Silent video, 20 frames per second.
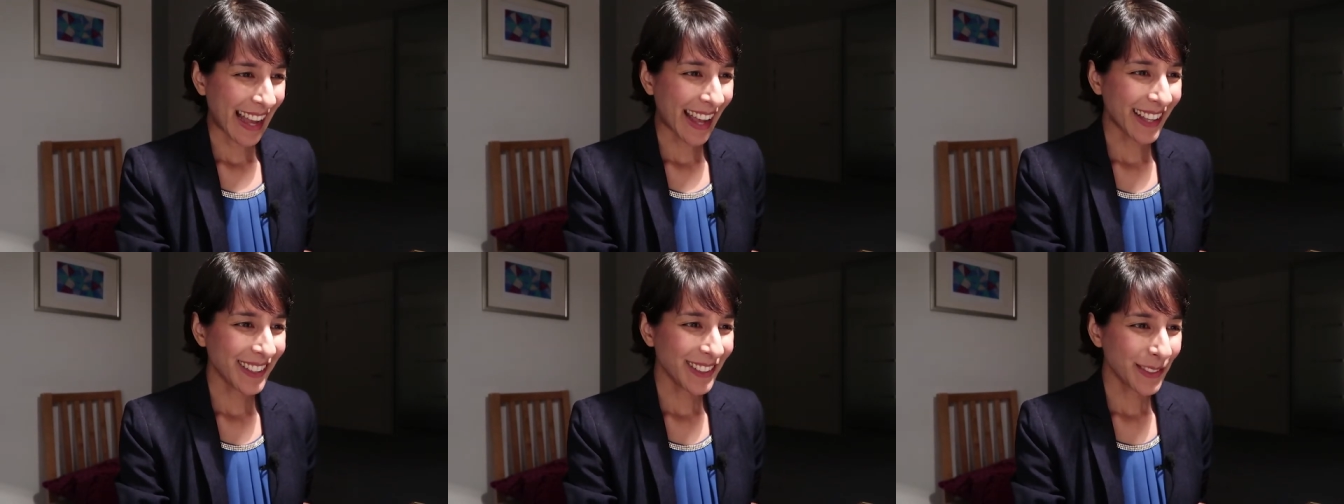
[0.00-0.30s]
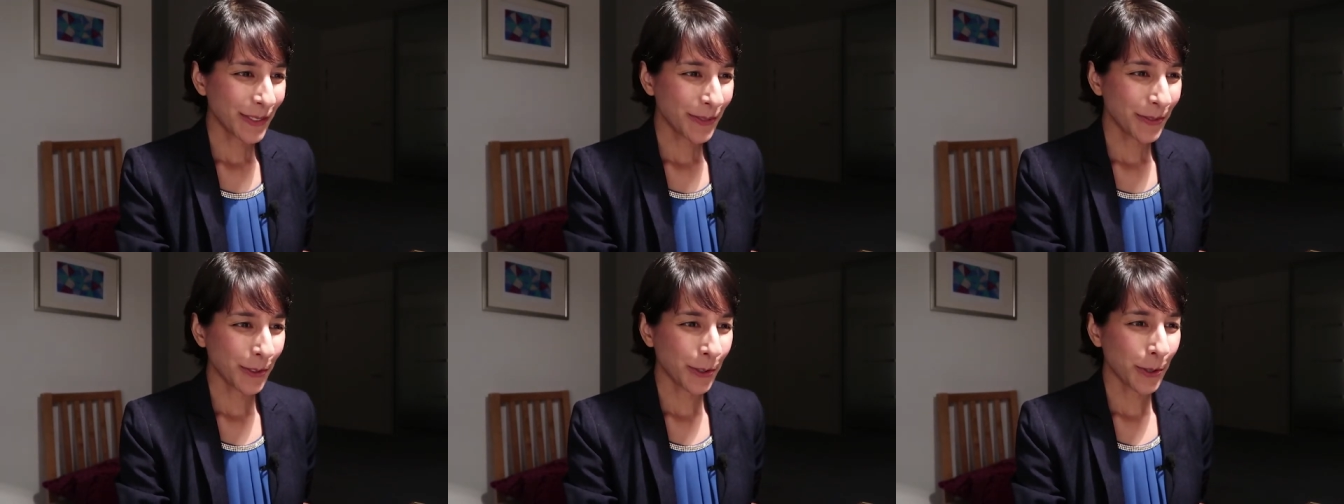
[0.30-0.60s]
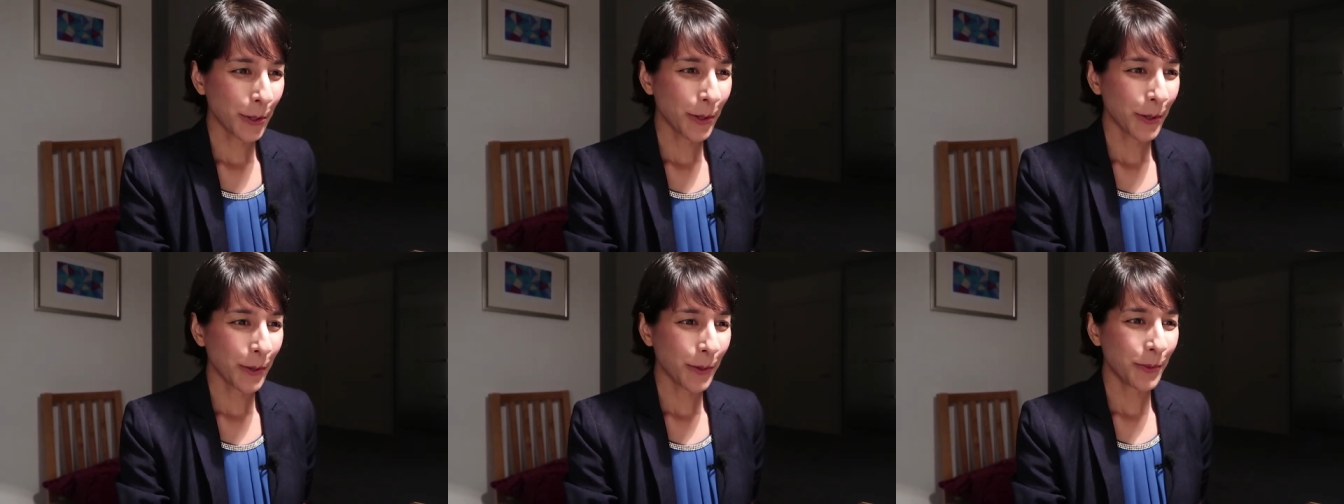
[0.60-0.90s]
As
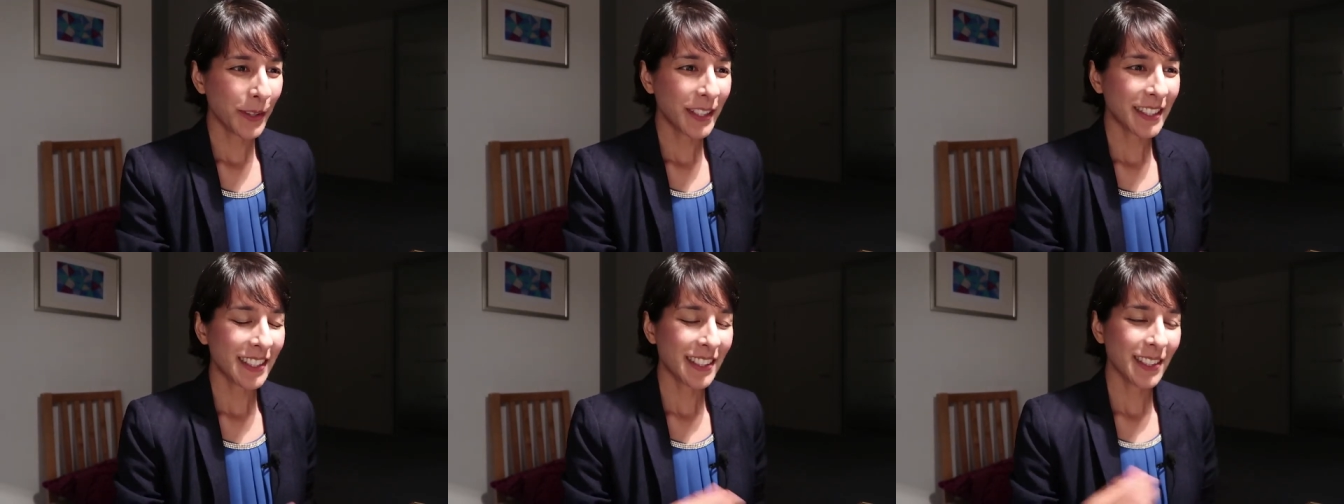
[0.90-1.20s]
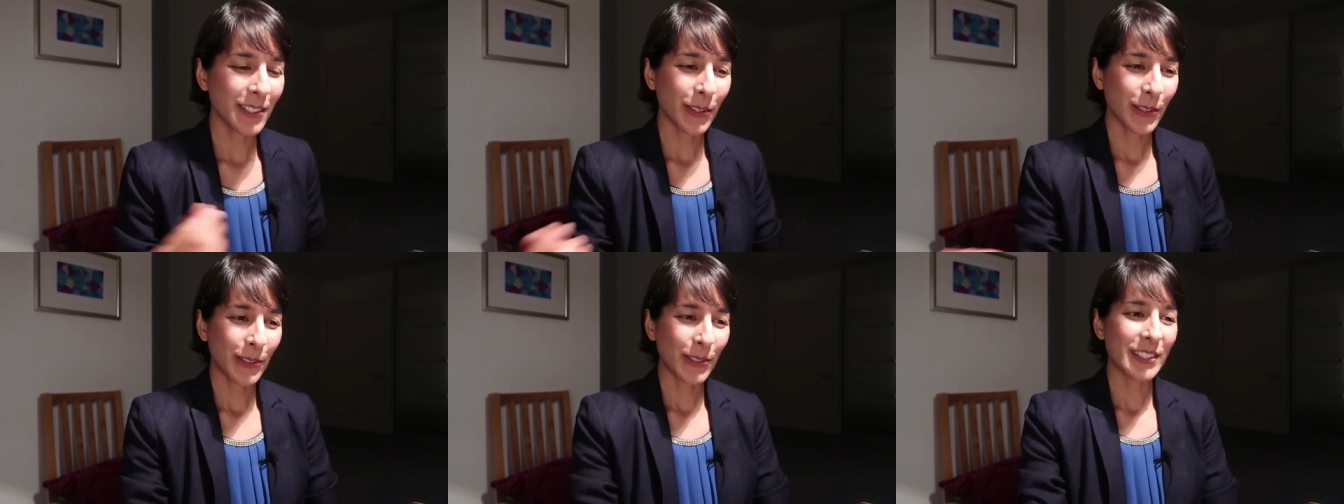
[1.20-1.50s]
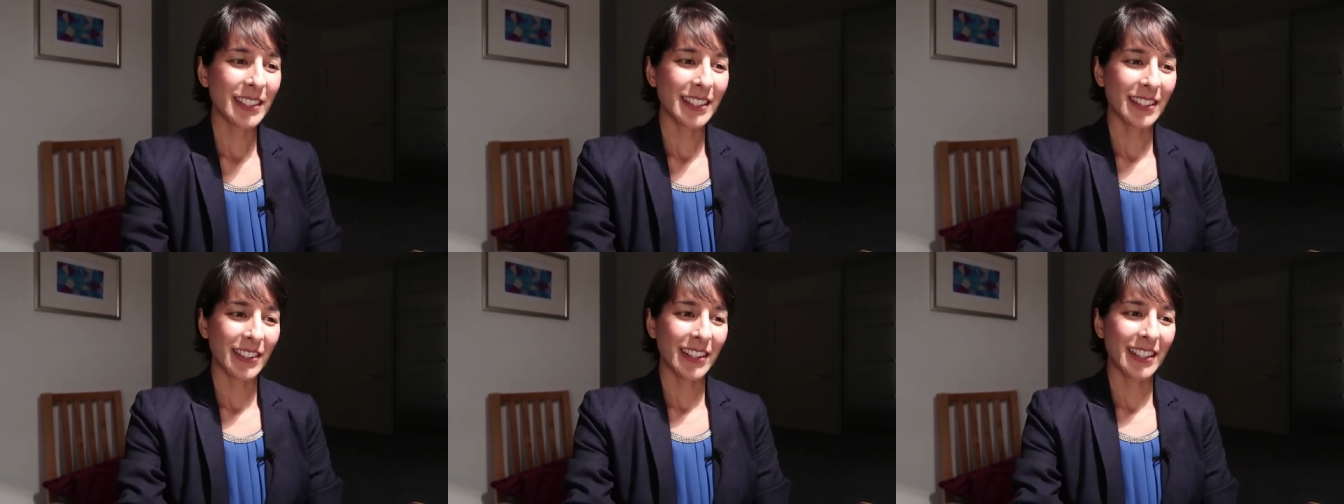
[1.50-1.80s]
for which
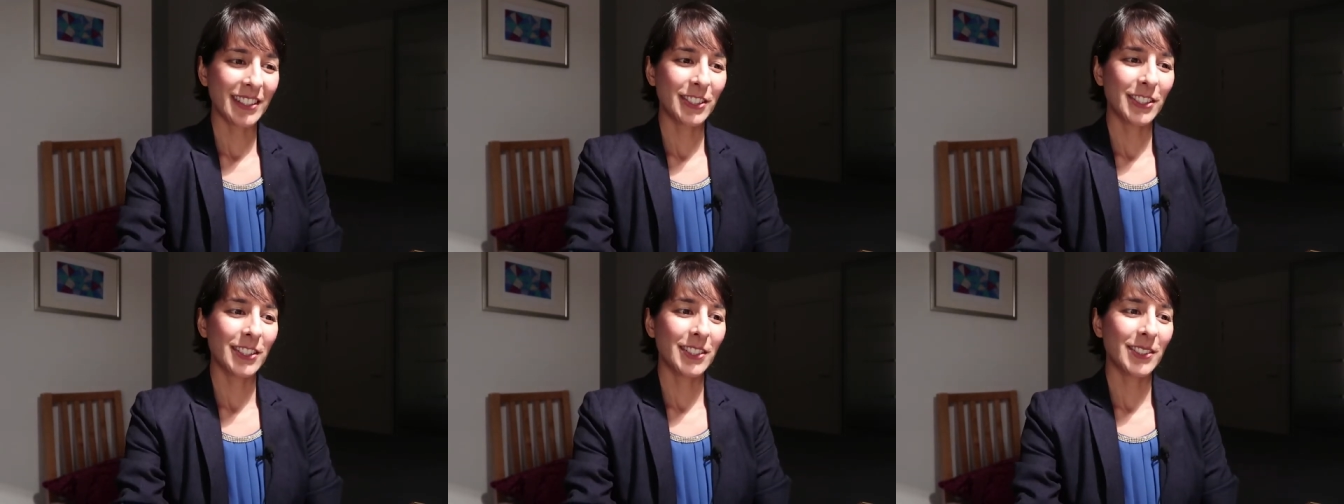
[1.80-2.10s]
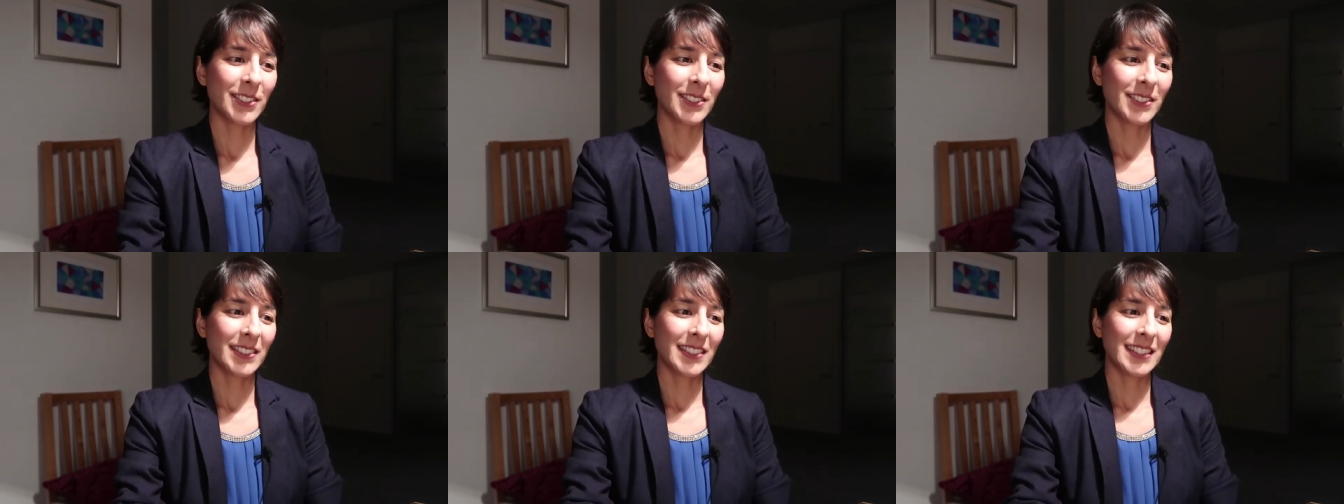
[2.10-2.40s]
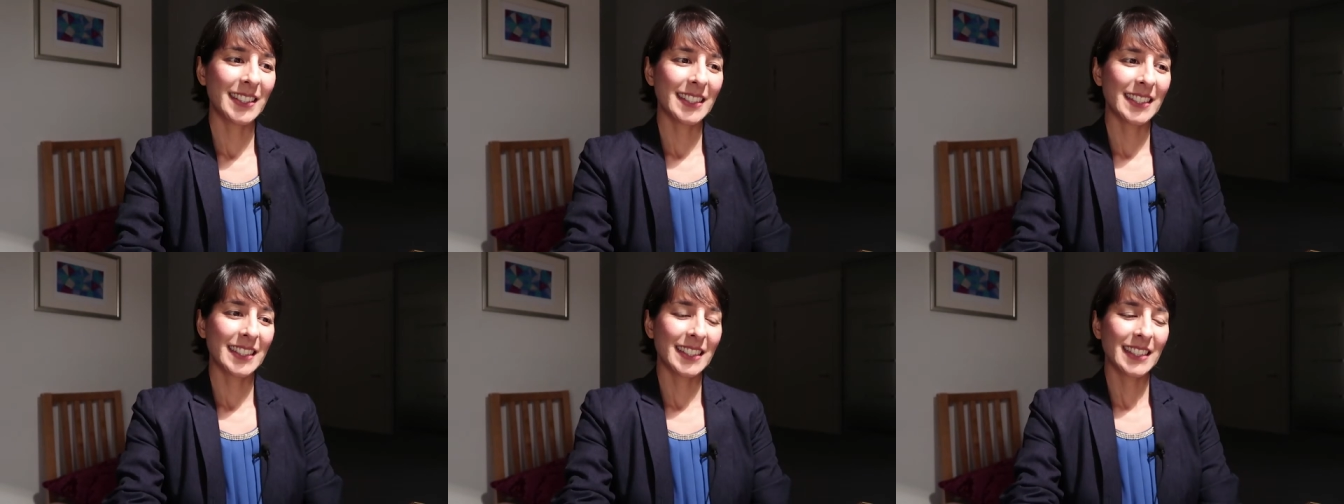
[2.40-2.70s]
song did I
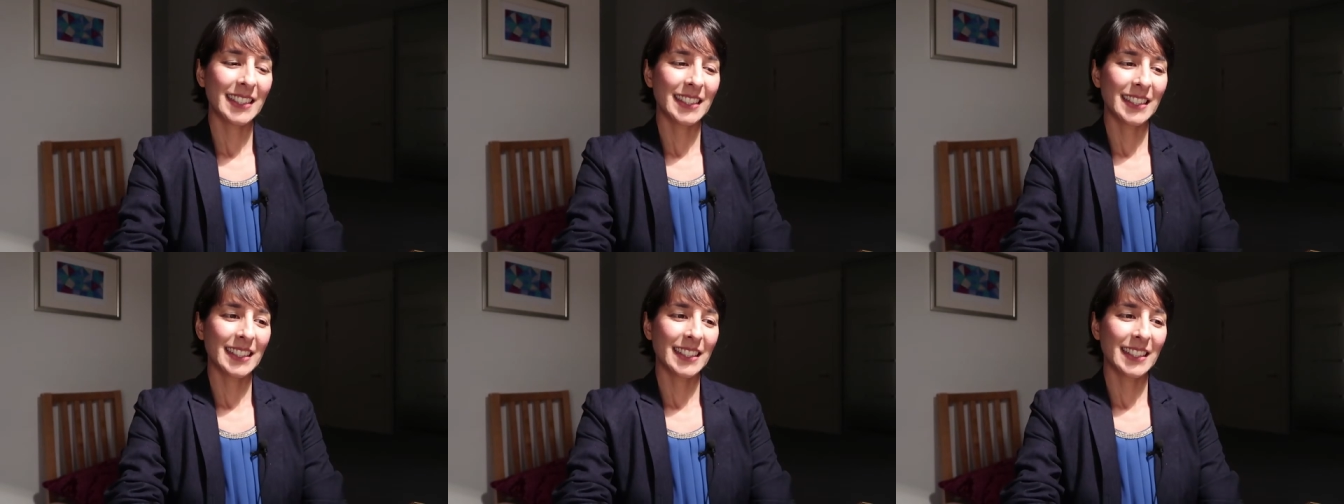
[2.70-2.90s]
choose?